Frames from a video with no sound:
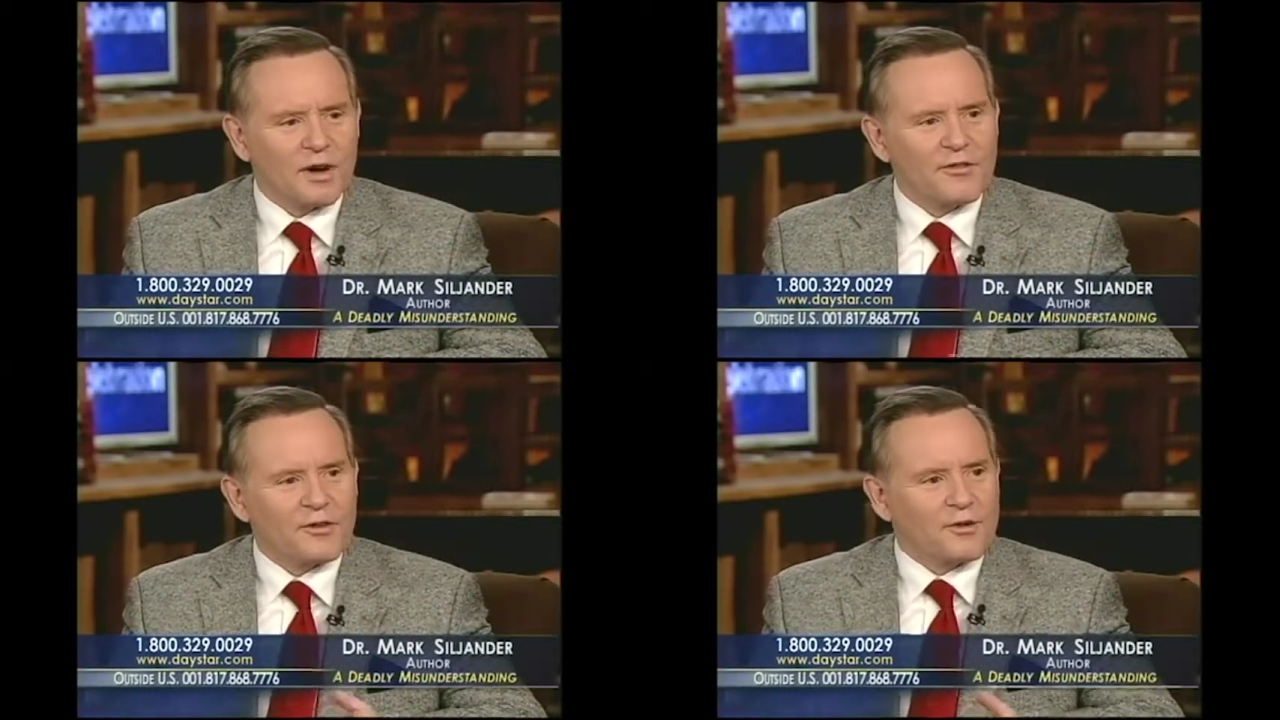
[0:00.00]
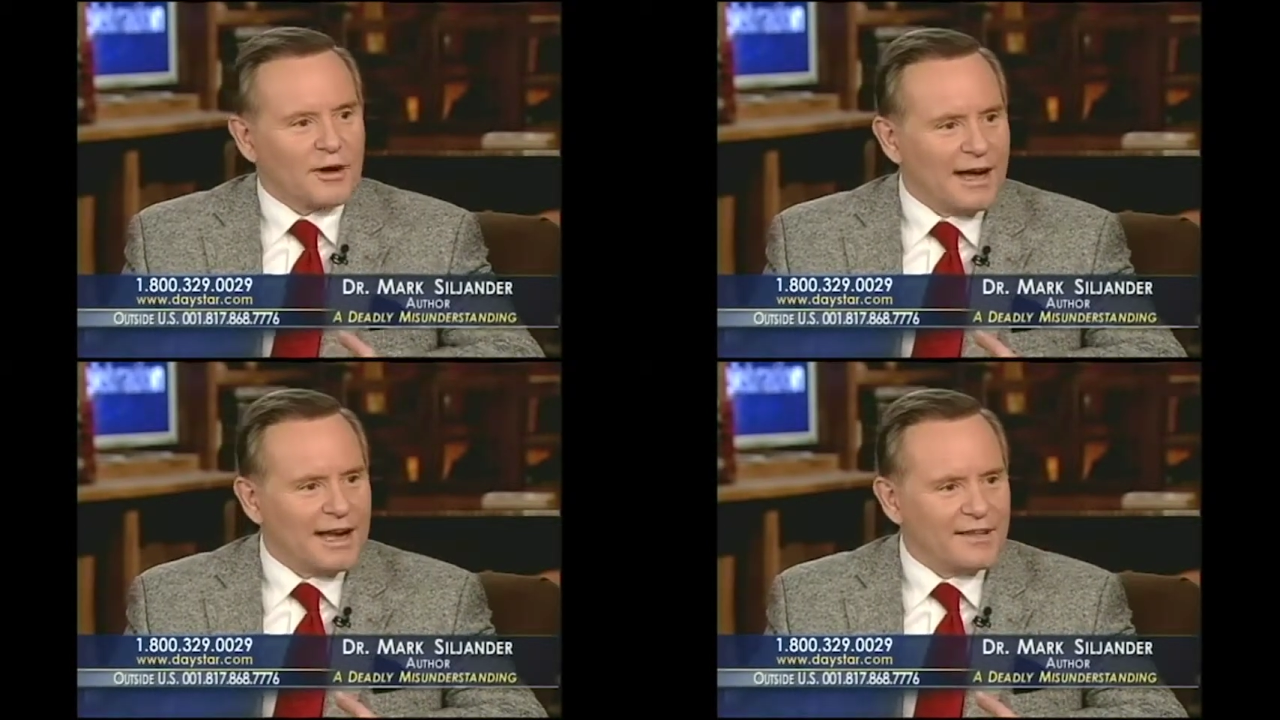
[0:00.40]
read the
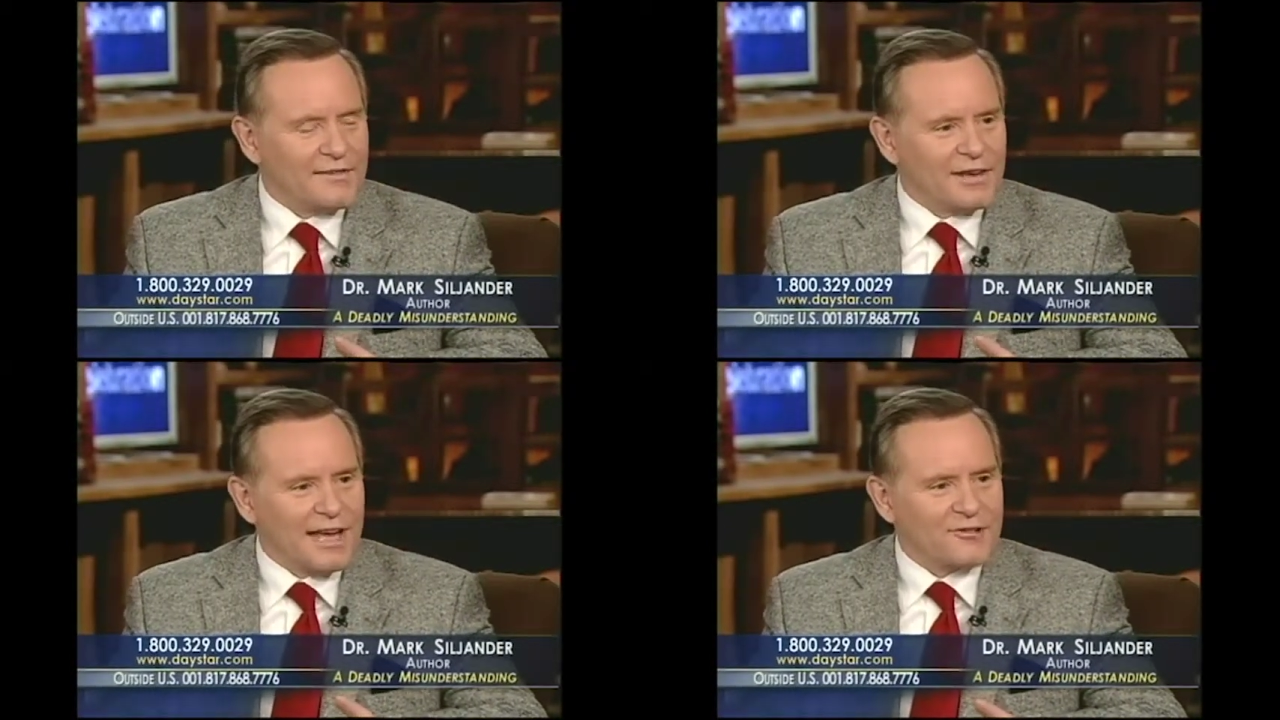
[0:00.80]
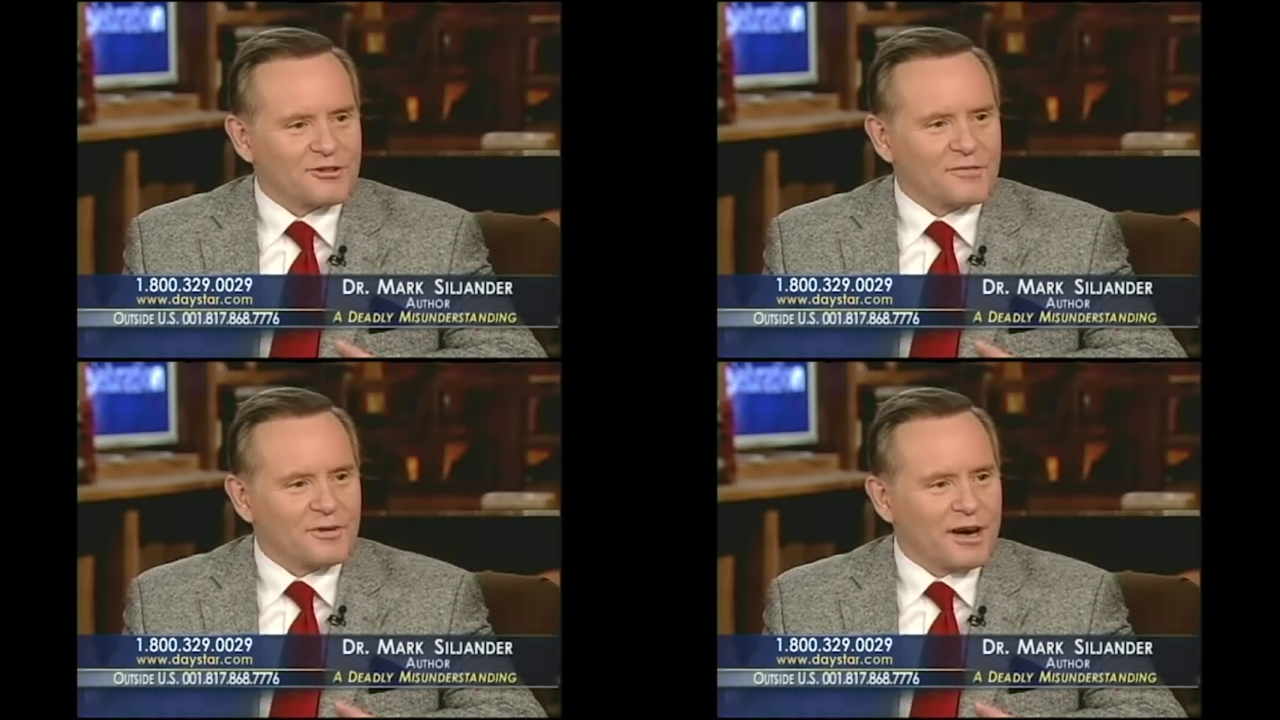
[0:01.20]
Quran at the
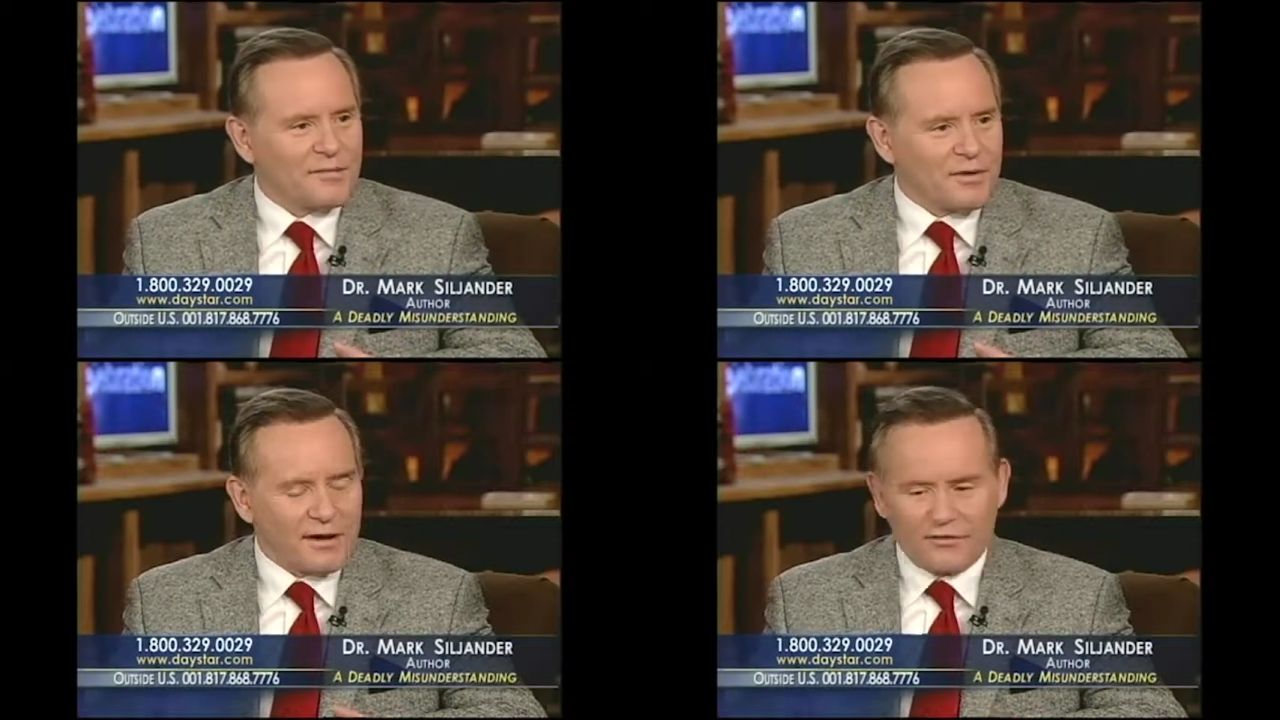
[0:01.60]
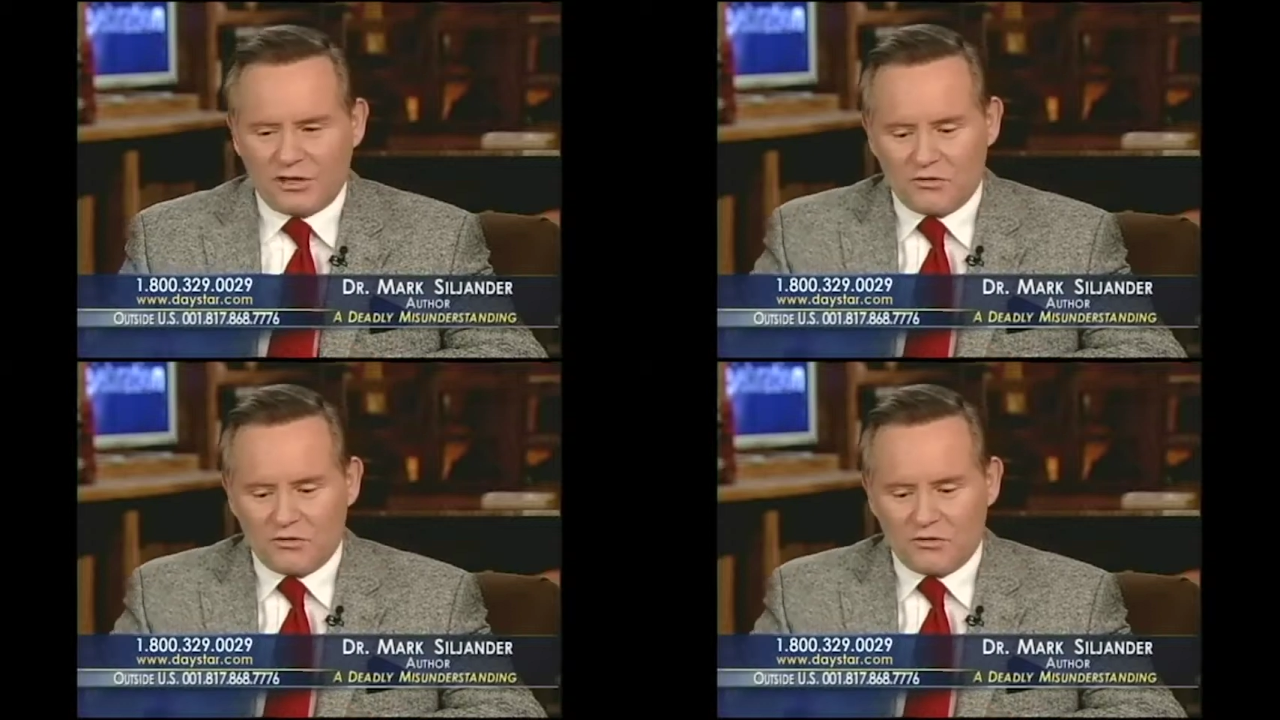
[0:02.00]
National Prayer Breakfast,